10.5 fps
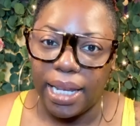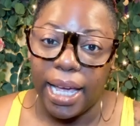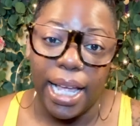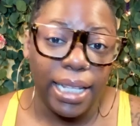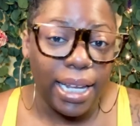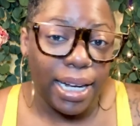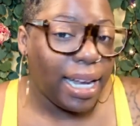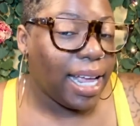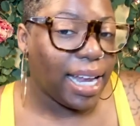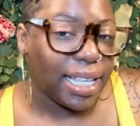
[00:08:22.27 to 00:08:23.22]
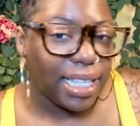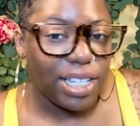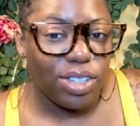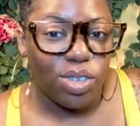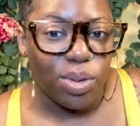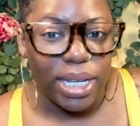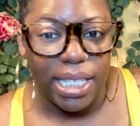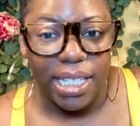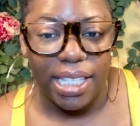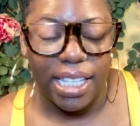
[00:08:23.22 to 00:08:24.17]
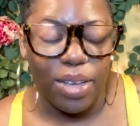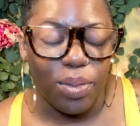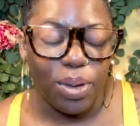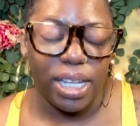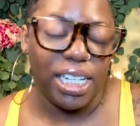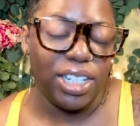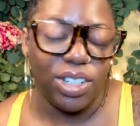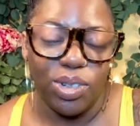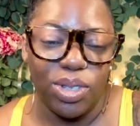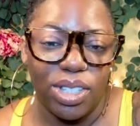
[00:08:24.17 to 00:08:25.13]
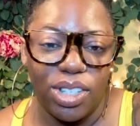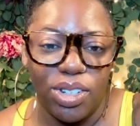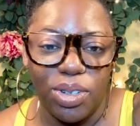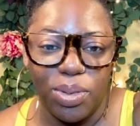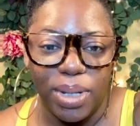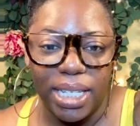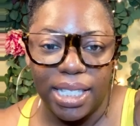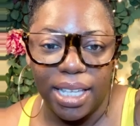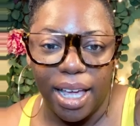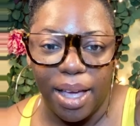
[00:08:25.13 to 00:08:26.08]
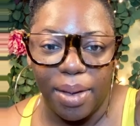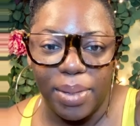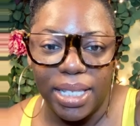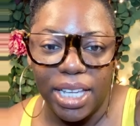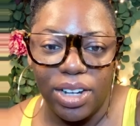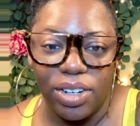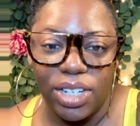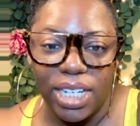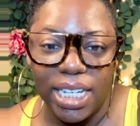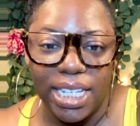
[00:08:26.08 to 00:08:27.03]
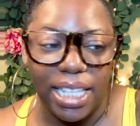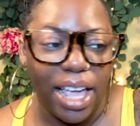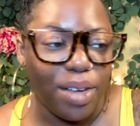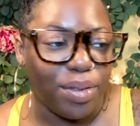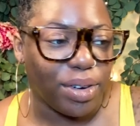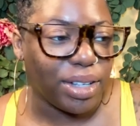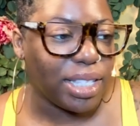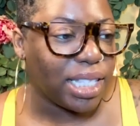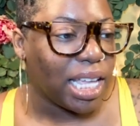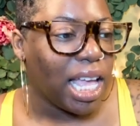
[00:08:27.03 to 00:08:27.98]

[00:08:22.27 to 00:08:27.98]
Like, at the end of the day, that's his choices and what he chooses to do with his time, his energy, his efforts.